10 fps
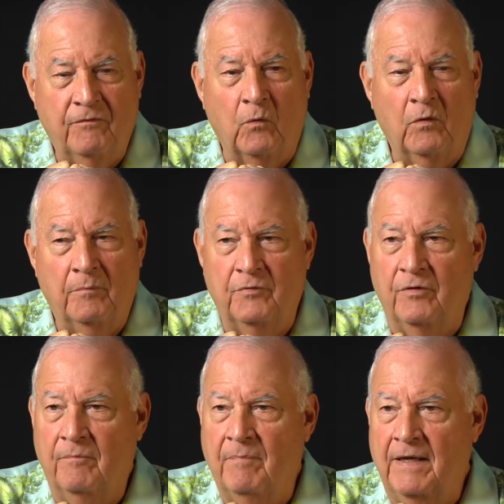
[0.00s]
forums or
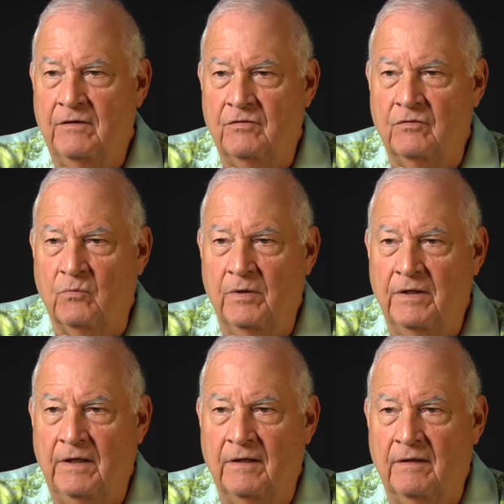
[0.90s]
debates this
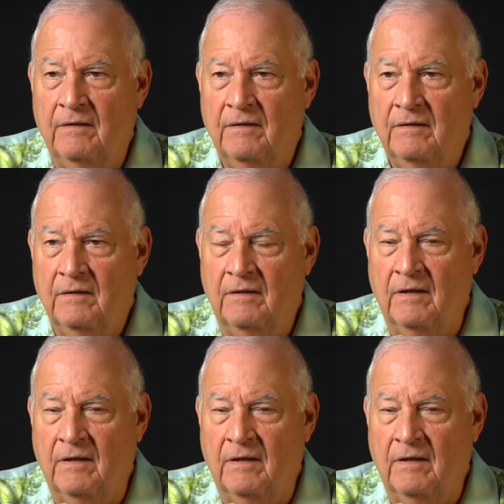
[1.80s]
weekend. Yeah, and, yeah.